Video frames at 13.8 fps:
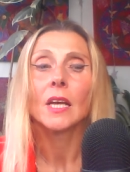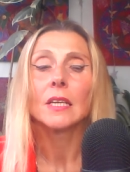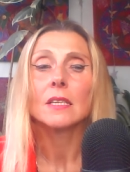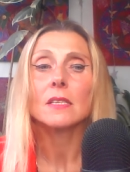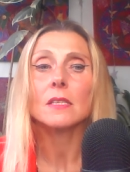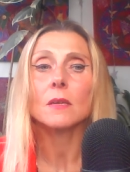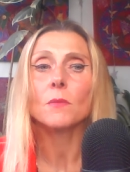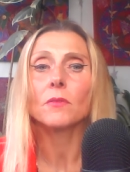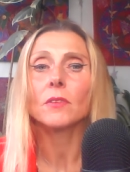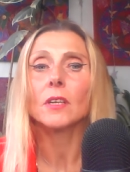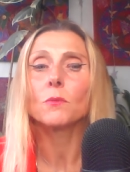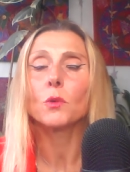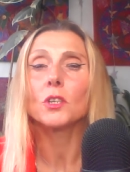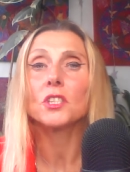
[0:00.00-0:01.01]
some of
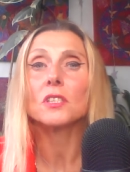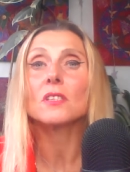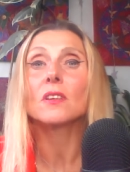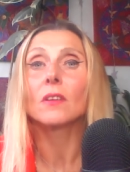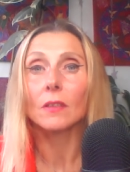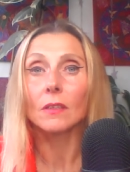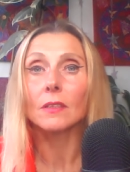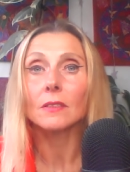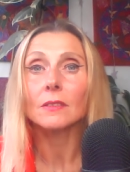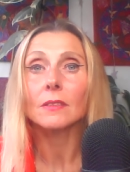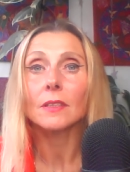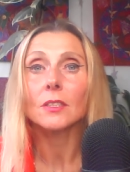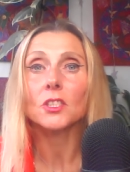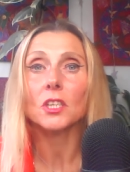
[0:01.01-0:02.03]
them were just good
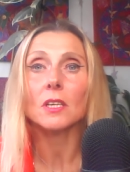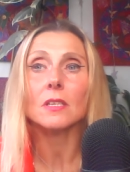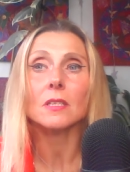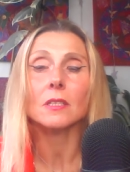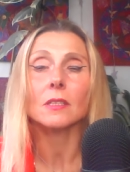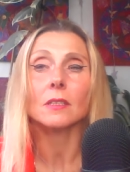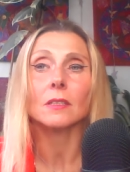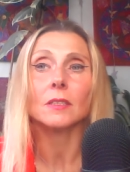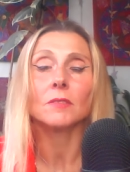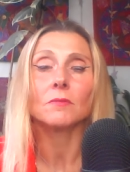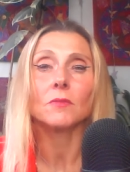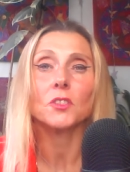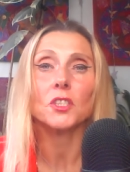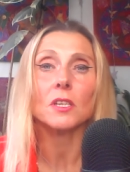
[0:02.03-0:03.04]
just uh,
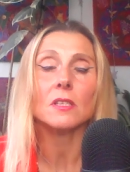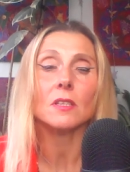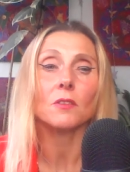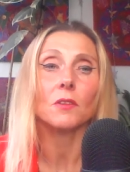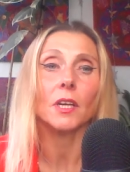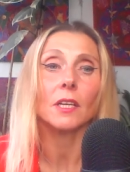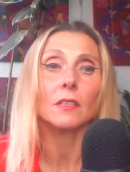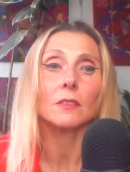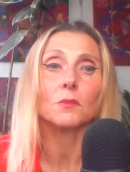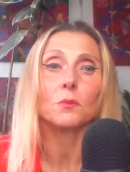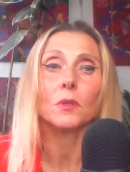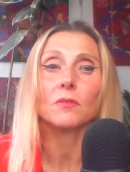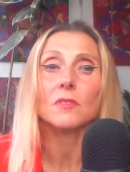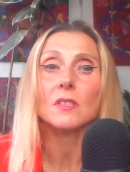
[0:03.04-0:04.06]
just created
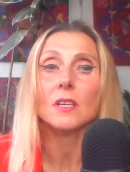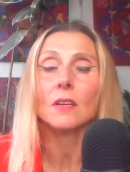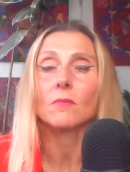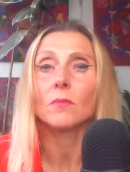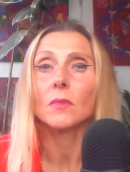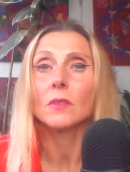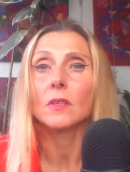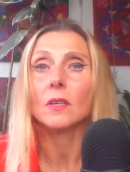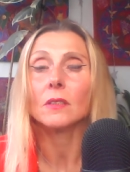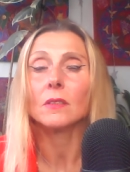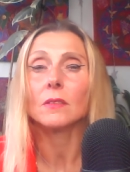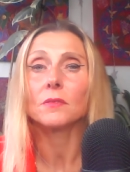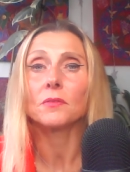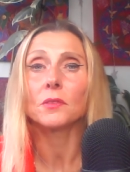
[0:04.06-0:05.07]
with some
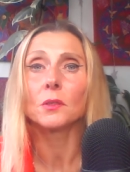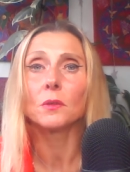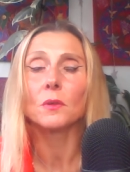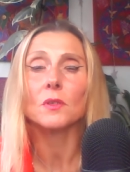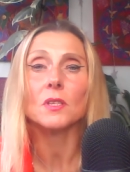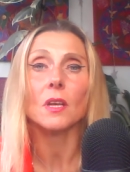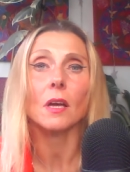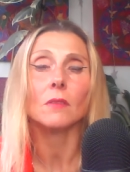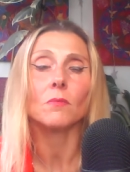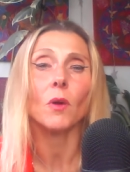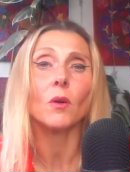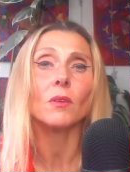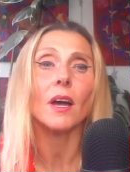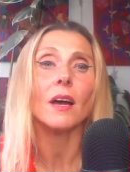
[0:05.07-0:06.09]
uh, fruits uh,
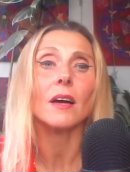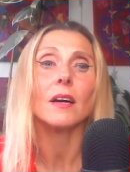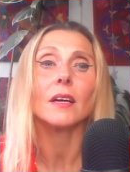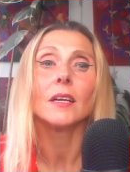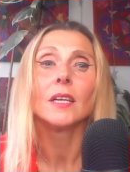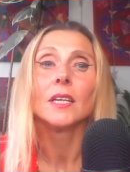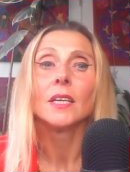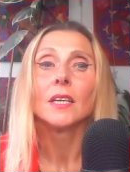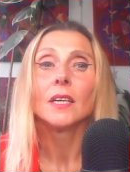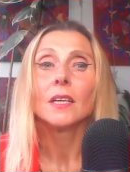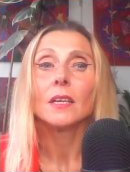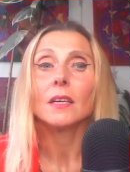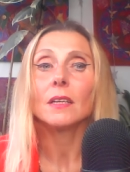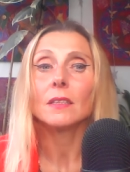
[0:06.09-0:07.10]
mocha
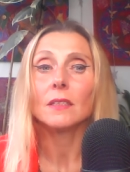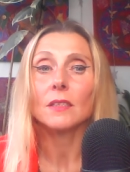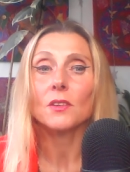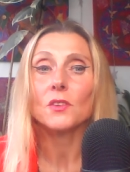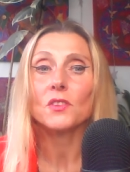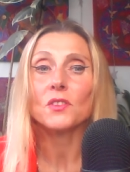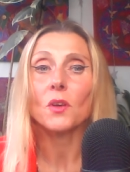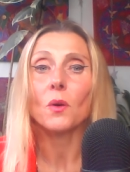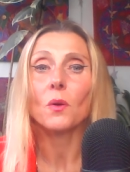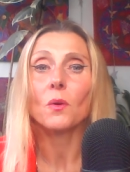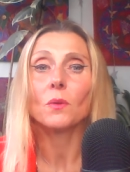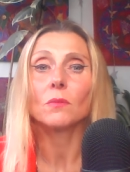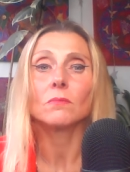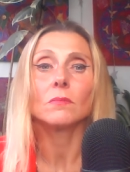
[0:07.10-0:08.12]

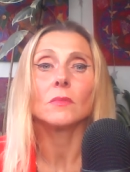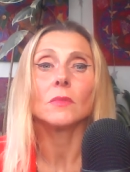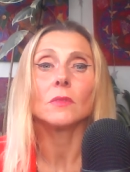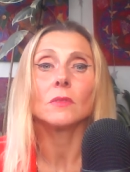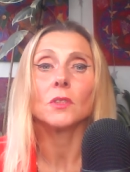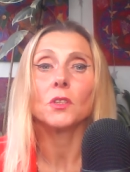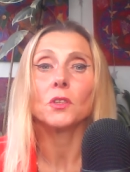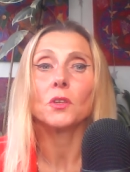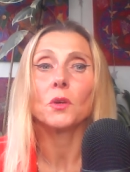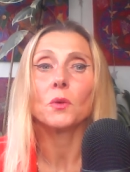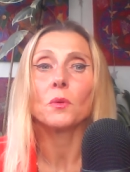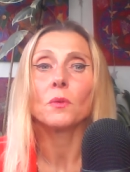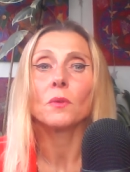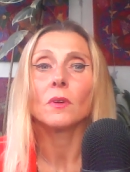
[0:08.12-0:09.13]
so
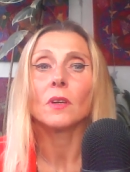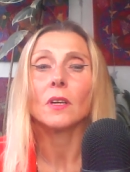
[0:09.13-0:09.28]
you